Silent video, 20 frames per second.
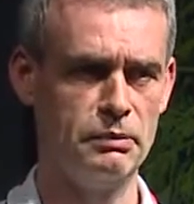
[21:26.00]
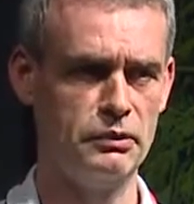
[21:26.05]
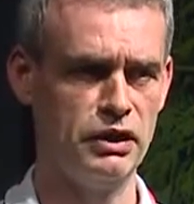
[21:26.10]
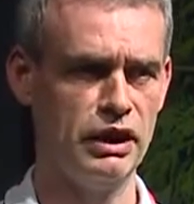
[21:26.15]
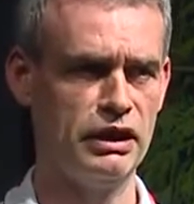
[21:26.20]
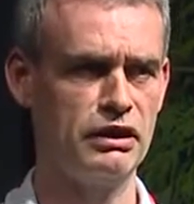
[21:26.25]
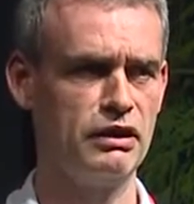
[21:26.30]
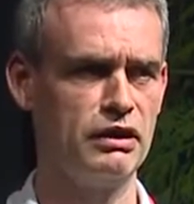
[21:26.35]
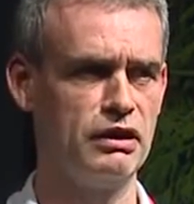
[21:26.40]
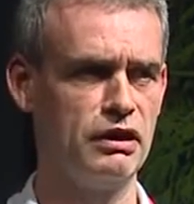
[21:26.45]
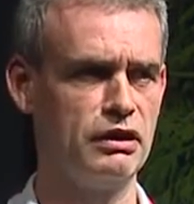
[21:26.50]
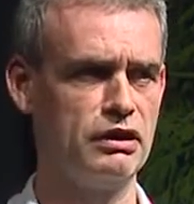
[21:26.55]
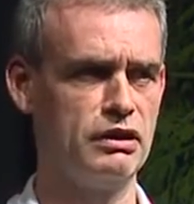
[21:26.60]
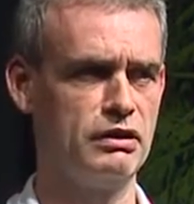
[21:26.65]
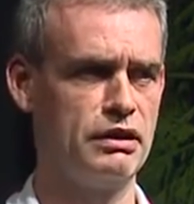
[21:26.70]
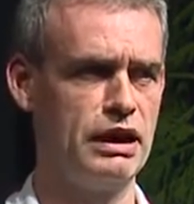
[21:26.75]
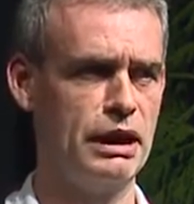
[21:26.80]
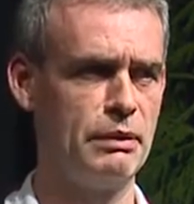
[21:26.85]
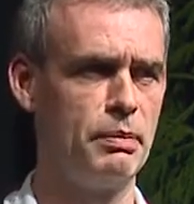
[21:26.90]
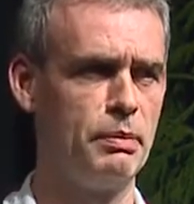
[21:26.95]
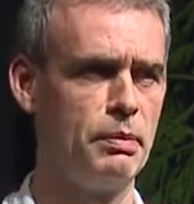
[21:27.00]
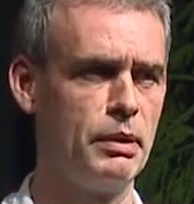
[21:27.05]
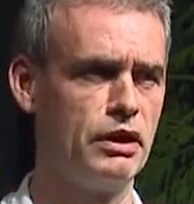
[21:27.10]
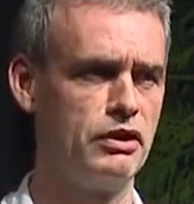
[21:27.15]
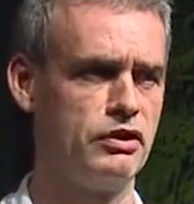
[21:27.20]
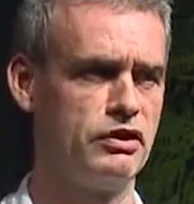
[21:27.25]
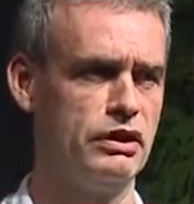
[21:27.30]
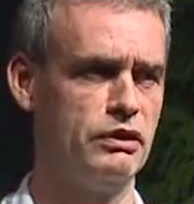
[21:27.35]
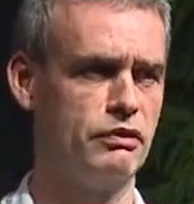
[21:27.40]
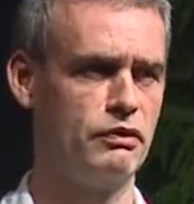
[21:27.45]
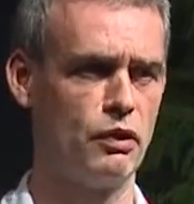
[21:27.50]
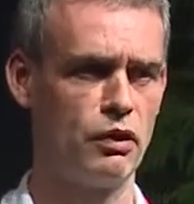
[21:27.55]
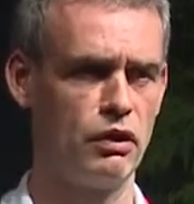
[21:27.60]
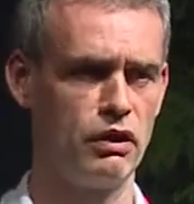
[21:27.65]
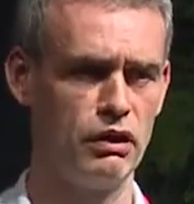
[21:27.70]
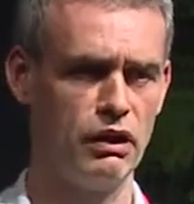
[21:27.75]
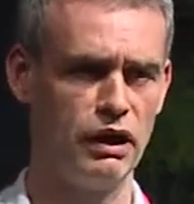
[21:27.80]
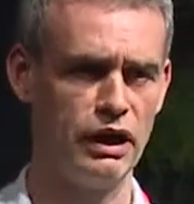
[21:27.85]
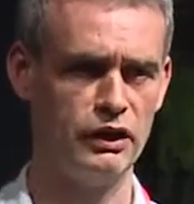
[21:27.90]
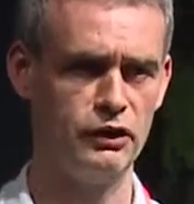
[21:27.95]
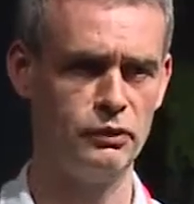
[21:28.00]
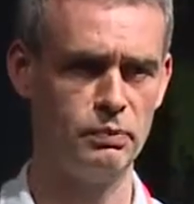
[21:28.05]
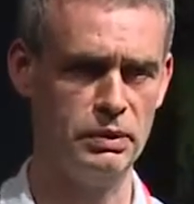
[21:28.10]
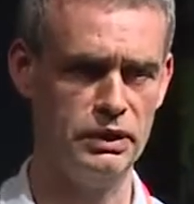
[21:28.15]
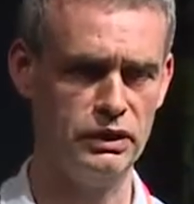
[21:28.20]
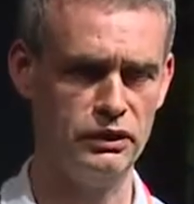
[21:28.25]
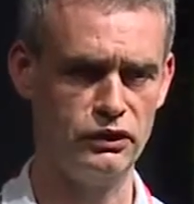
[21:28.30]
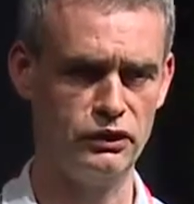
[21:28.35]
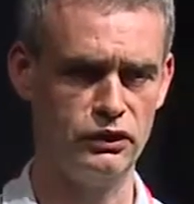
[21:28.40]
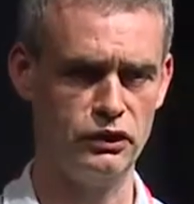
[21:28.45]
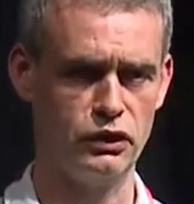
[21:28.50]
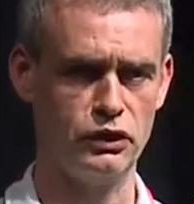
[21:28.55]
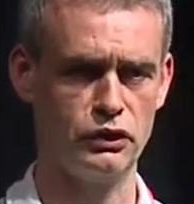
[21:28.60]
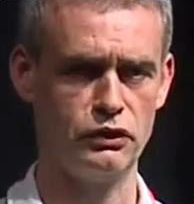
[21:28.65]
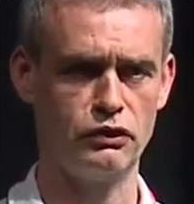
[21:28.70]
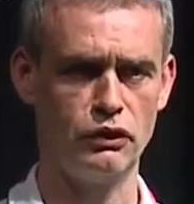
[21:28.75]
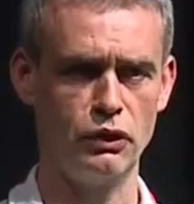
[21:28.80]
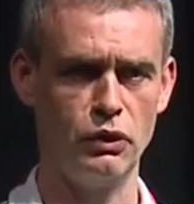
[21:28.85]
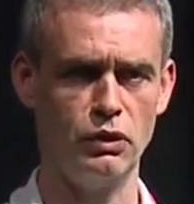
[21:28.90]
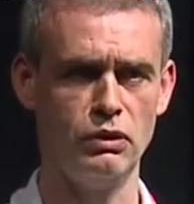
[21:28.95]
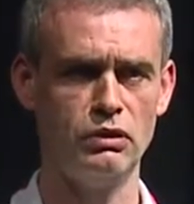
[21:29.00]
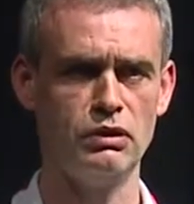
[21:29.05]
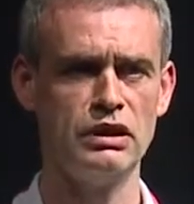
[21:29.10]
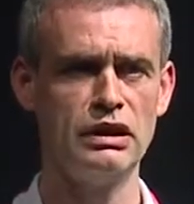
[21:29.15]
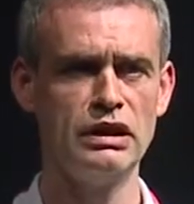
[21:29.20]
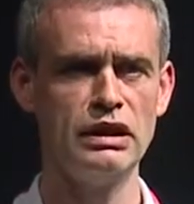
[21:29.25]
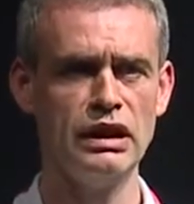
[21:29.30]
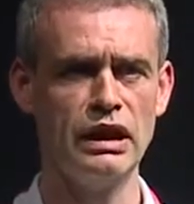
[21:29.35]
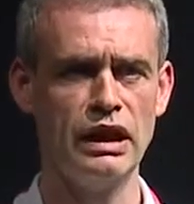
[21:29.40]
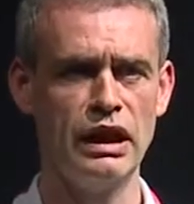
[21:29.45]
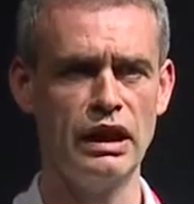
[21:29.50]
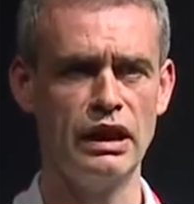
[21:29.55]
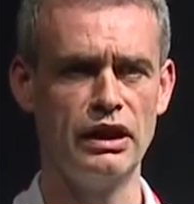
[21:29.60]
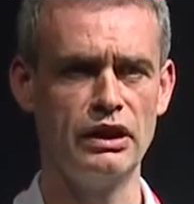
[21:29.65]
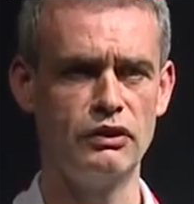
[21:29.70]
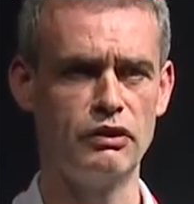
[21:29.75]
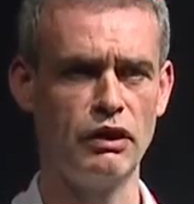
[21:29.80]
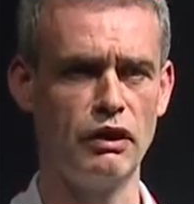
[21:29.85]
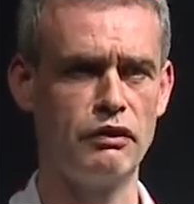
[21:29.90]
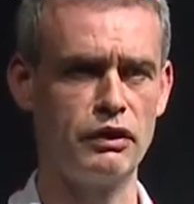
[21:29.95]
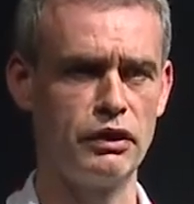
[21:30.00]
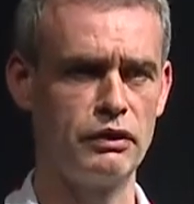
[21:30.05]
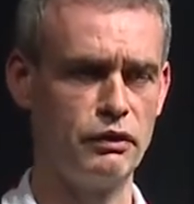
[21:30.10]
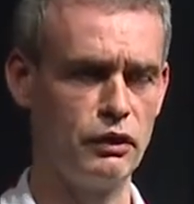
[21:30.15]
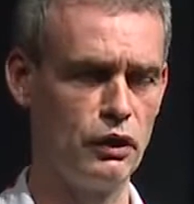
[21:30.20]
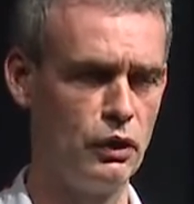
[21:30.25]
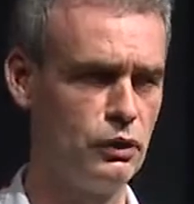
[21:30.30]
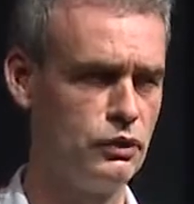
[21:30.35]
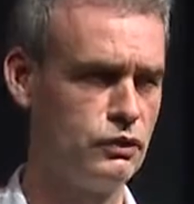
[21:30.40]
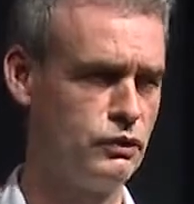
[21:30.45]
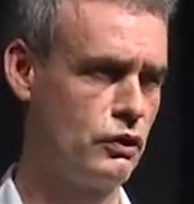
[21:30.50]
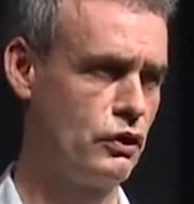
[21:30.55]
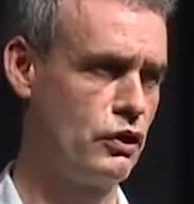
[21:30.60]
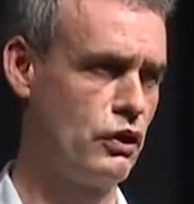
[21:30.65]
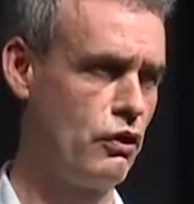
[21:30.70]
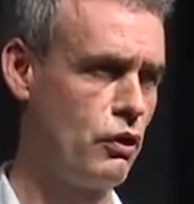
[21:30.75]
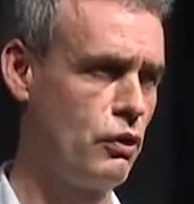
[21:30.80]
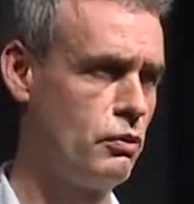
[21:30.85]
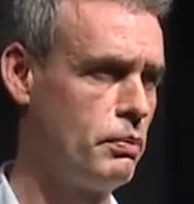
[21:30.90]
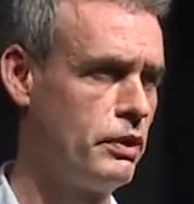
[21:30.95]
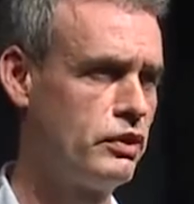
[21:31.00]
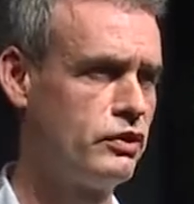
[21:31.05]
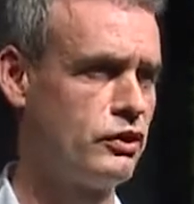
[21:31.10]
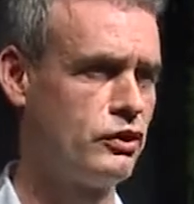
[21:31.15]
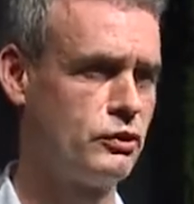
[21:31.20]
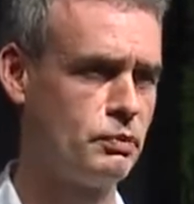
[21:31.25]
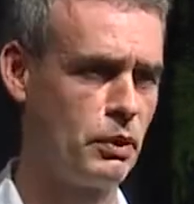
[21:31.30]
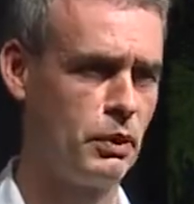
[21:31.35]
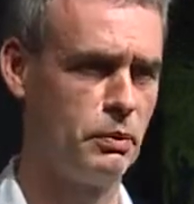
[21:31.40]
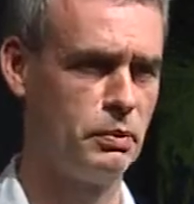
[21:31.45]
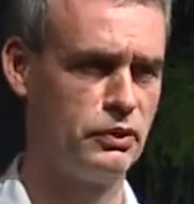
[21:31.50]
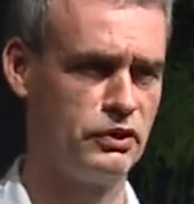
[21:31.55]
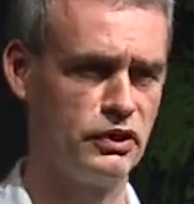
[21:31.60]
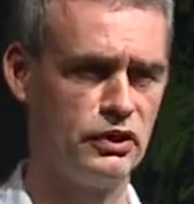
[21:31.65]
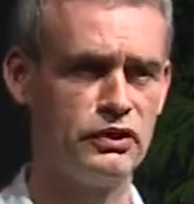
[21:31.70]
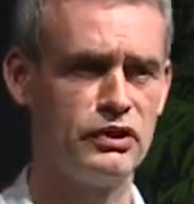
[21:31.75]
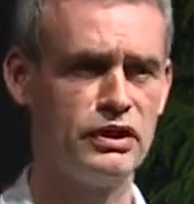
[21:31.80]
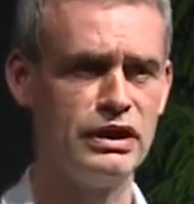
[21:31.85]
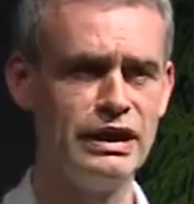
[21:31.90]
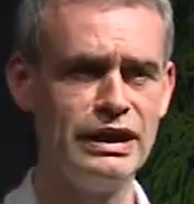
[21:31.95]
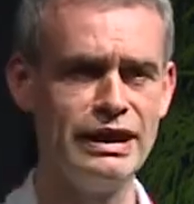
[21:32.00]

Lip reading: technical capability for ISPs to control traffic flows for their own business purposes.